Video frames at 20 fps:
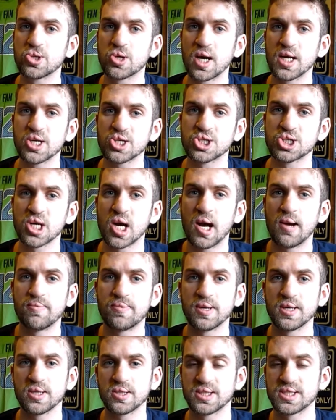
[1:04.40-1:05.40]
tried to
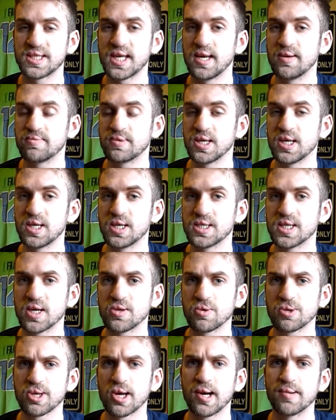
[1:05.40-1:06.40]
shop safety
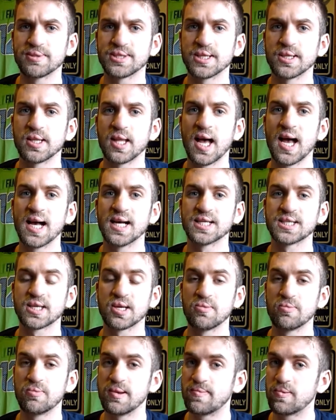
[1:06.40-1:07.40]
Tedric Thompson
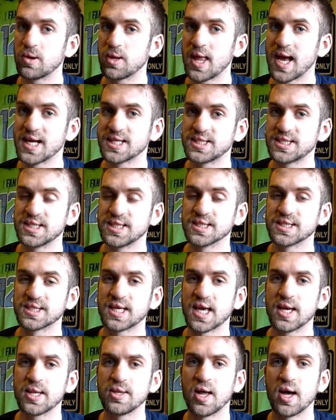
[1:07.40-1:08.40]
before last season's
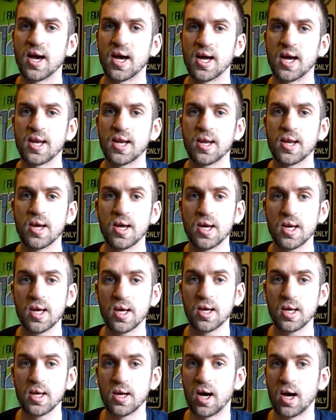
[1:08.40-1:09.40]
deadline,
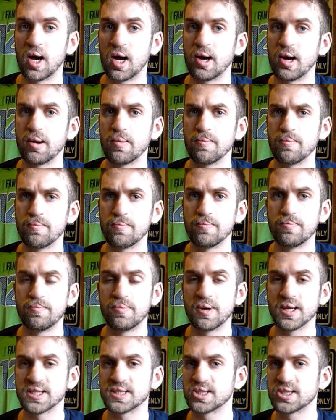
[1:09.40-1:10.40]

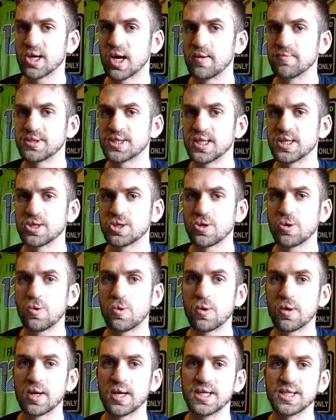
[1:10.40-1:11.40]
but Thompson
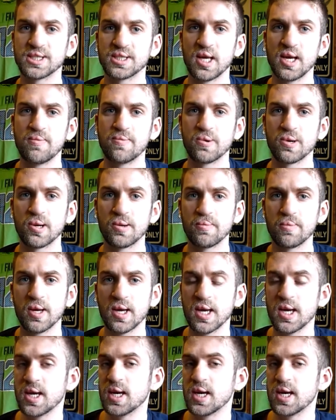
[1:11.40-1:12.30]
tore his labrum,